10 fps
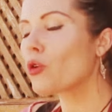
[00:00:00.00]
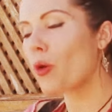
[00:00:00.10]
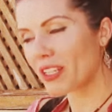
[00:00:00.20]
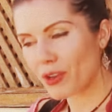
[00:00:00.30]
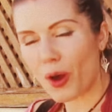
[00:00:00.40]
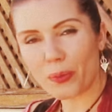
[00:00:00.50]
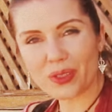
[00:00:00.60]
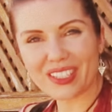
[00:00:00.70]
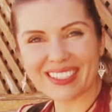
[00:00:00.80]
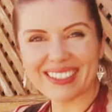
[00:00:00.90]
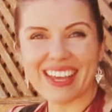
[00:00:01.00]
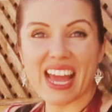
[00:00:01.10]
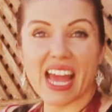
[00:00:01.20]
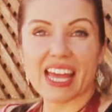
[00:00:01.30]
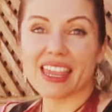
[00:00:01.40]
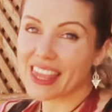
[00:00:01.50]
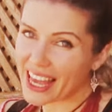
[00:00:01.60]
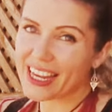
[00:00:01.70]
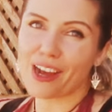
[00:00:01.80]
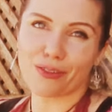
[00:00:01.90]
quite the opposite,
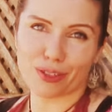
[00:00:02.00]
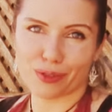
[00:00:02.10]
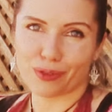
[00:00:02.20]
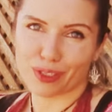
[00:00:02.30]
then our school